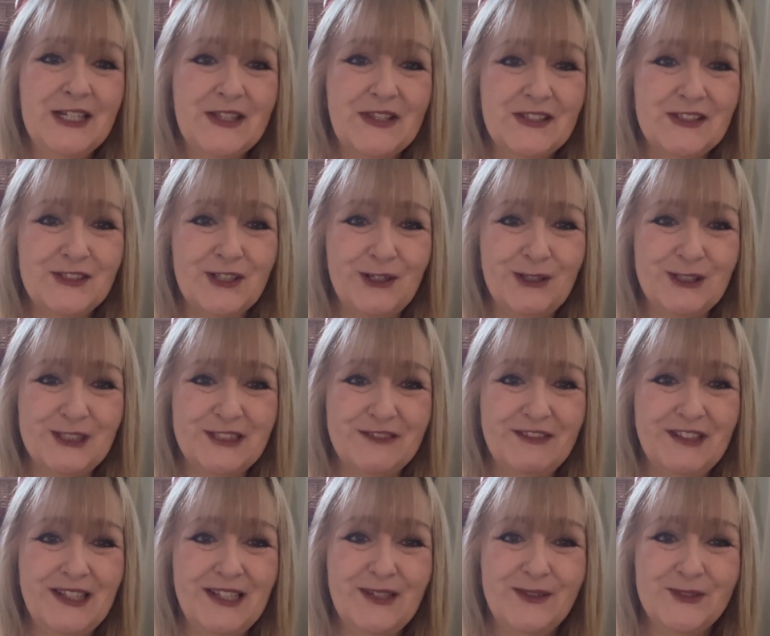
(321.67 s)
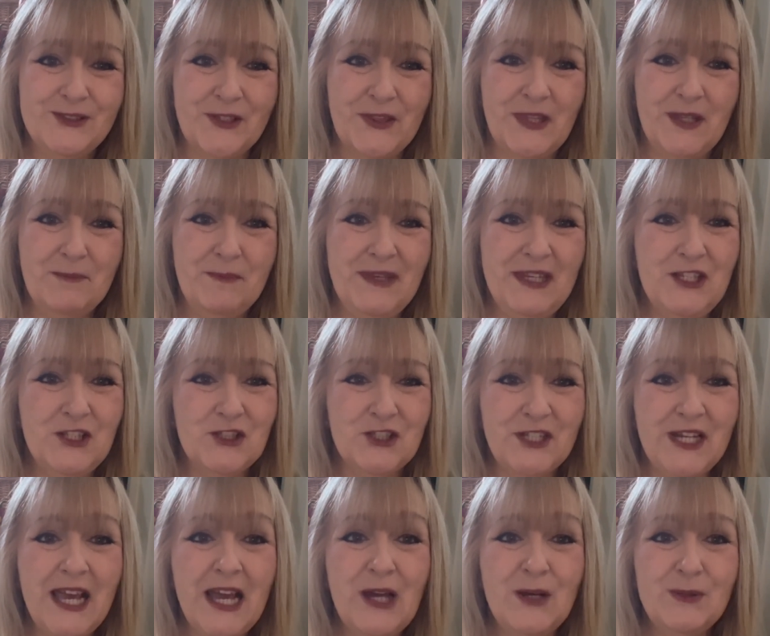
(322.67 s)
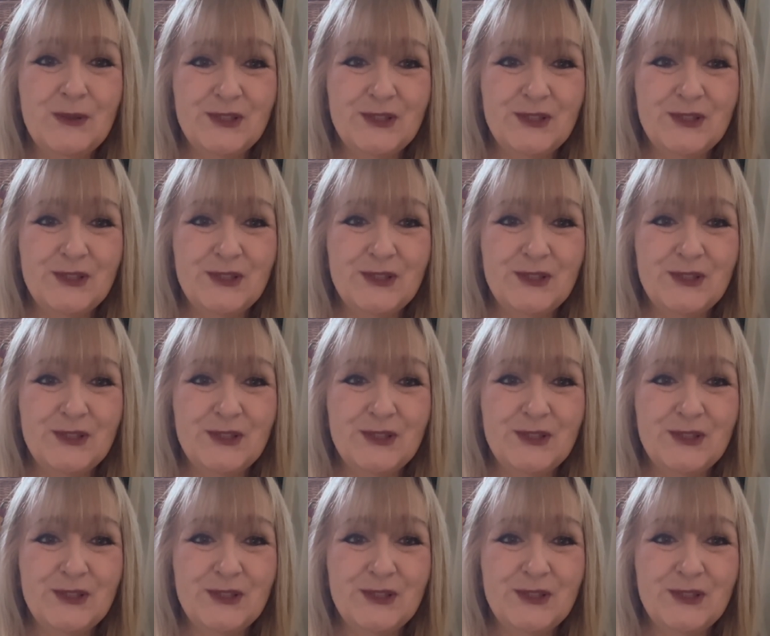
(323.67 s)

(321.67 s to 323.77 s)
The dogs are allowed on the beach now.